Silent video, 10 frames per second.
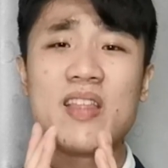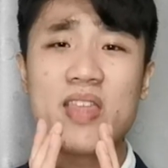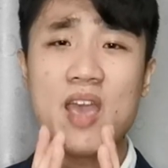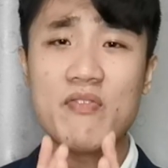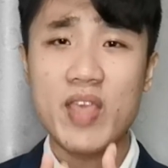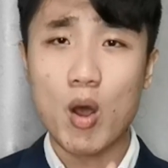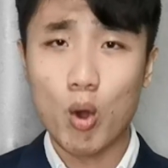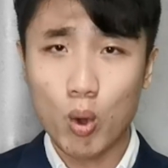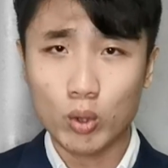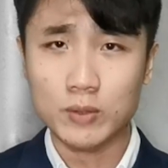They have their
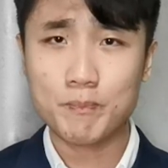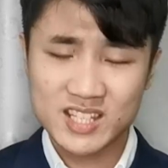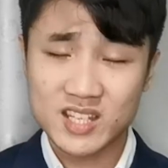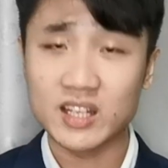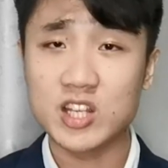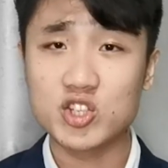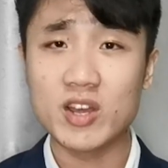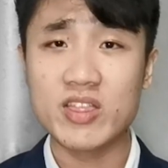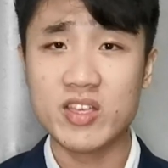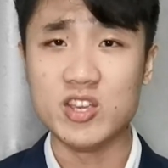own
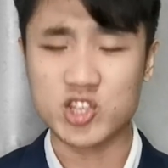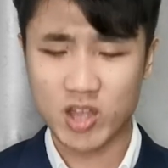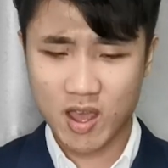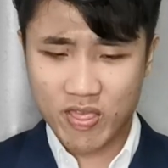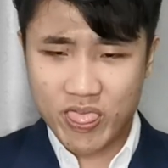signature dish,